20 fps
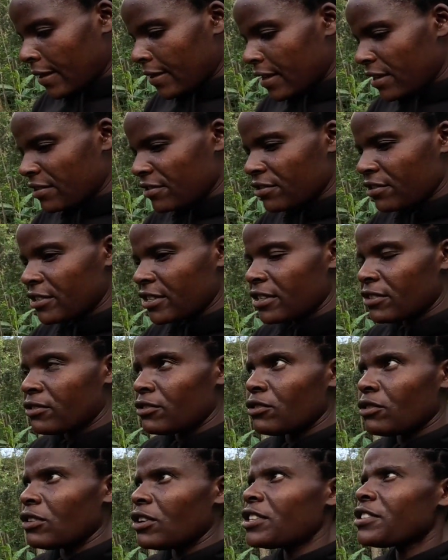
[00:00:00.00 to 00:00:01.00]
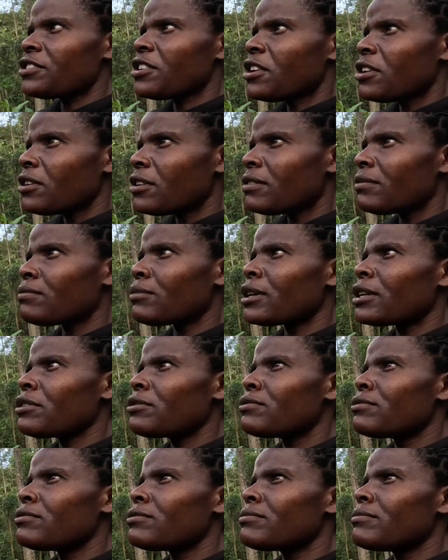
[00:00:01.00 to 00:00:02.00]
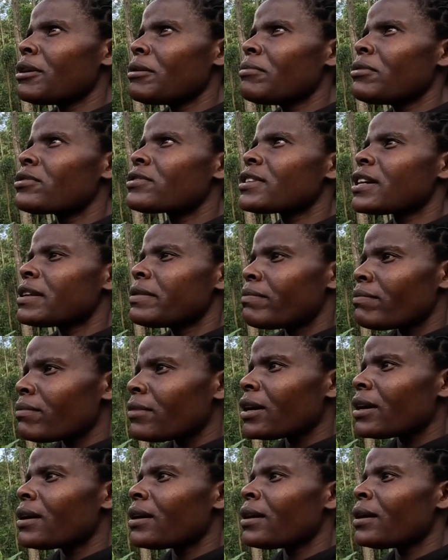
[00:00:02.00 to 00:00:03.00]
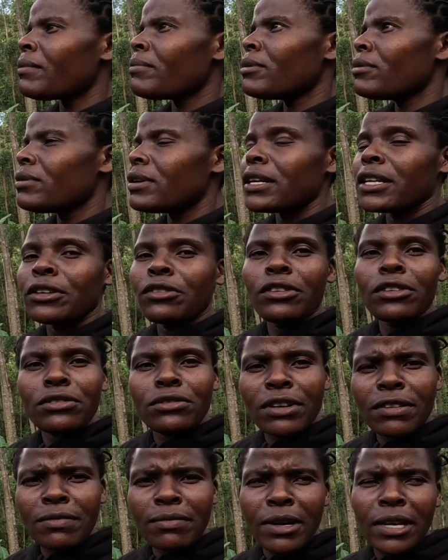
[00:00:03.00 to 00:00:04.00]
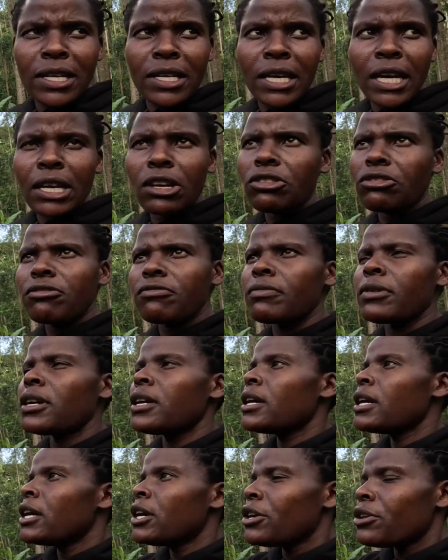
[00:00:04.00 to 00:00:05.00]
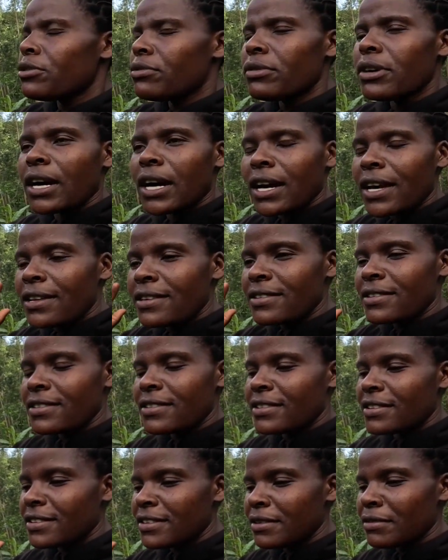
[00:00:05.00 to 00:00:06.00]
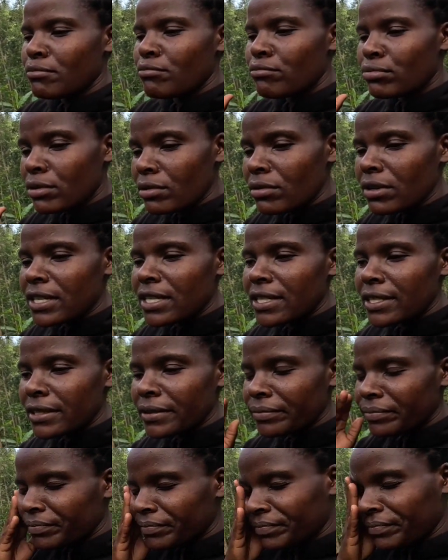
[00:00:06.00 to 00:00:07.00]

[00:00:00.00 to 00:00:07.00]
the resources also when you maybe start uh, building you need to have money a lot of you guys building